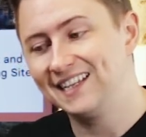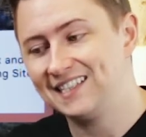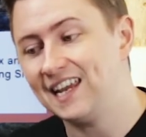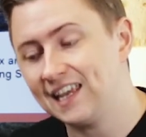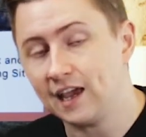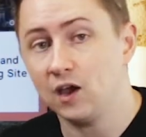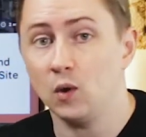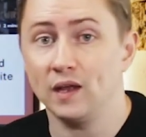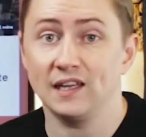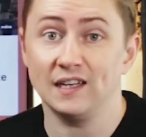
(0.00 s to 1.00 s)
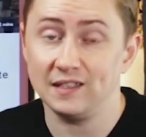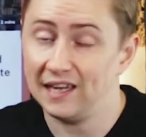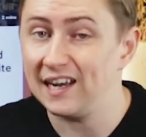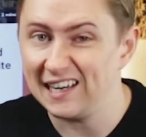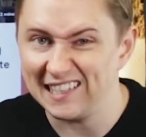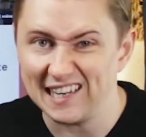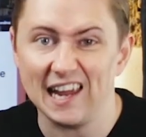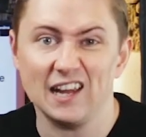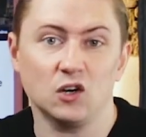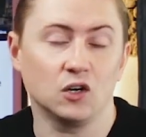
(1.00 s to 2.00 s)
take it out and then get it in a
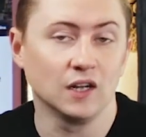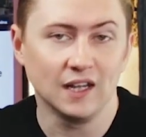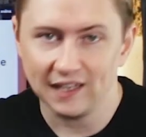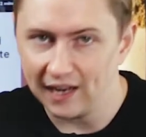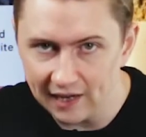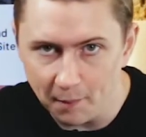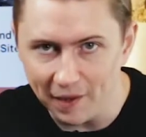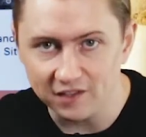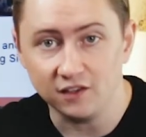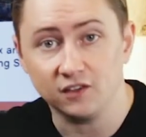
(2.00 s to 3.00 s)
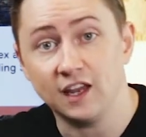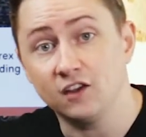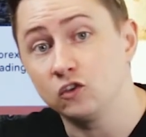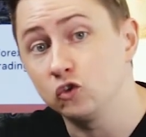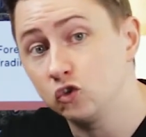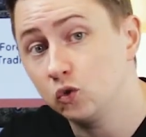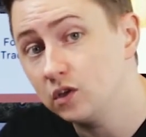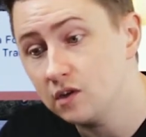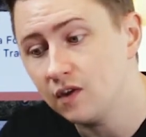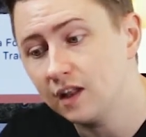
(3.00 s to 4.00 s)
deck or get it in a business case and show
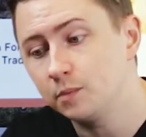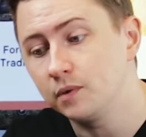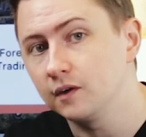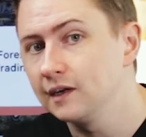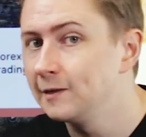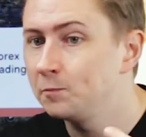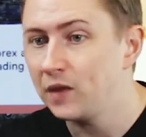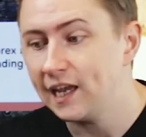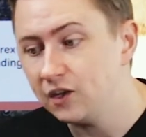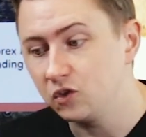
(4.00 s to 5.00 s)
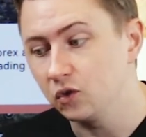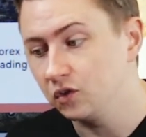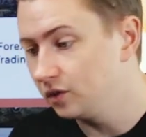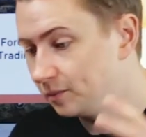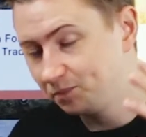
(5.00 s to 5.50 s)
your developer, hey dude,